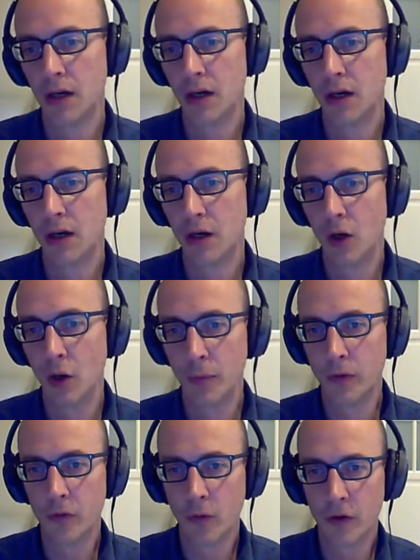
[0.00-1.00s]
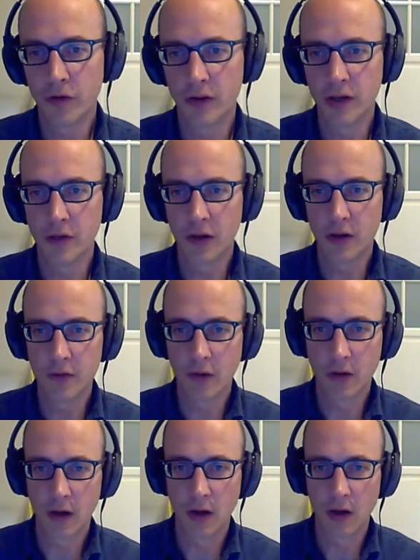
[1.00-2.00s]
are open source, and these others
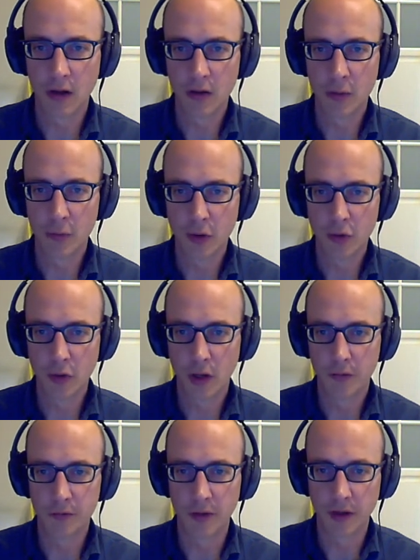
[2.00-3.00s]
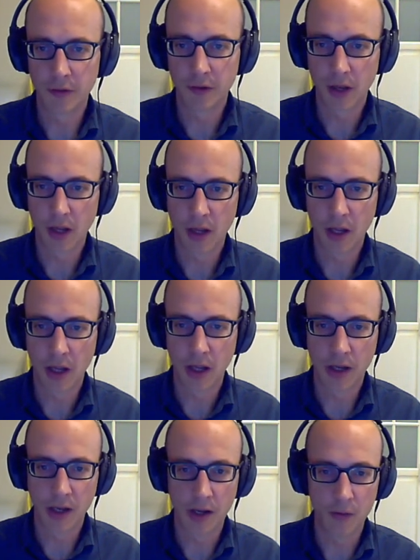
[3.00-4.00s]
are all commercial offerings, and
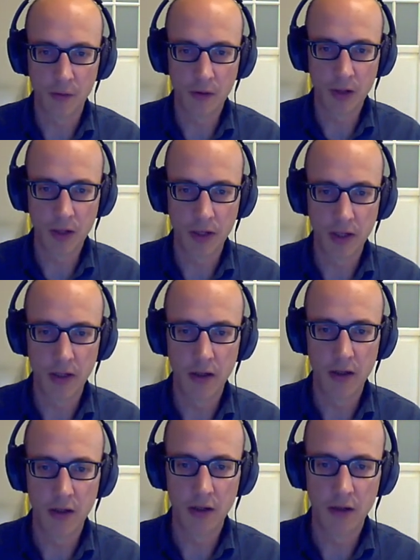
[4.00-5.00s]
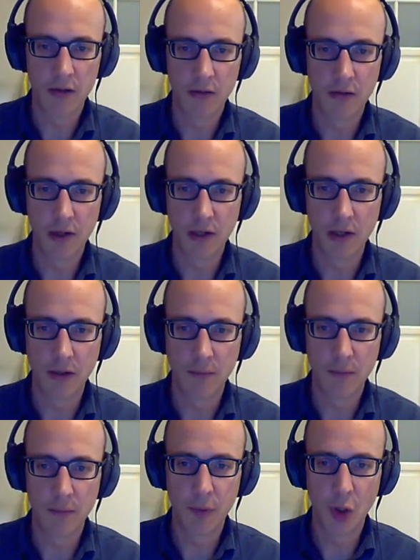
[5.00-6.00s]
they really
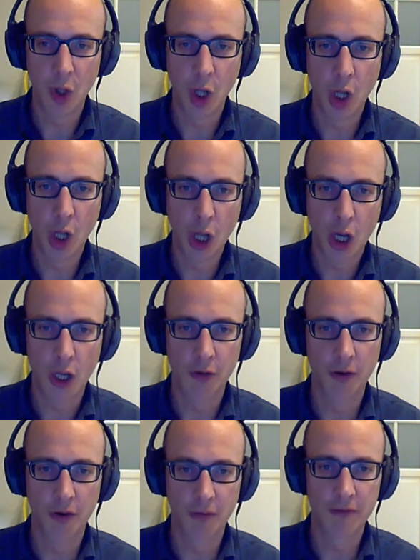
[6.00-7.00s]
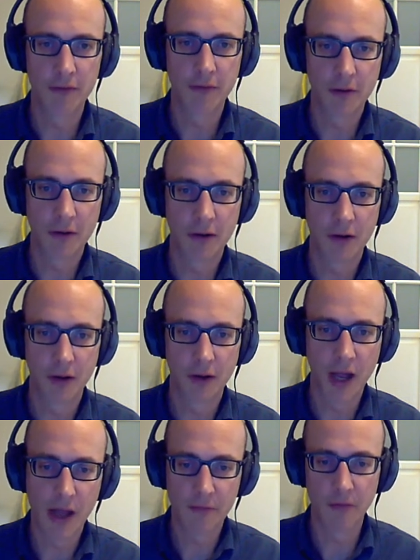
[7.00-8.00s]
put a lot of
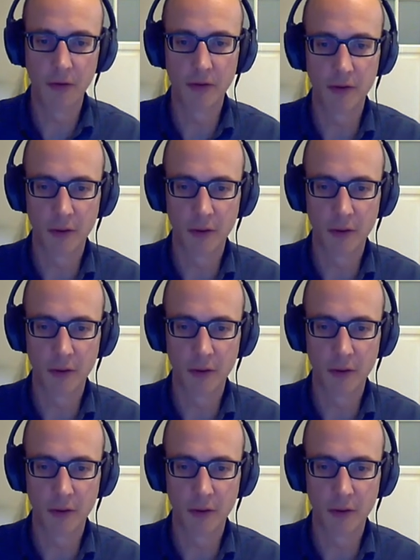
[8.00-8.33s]
effort,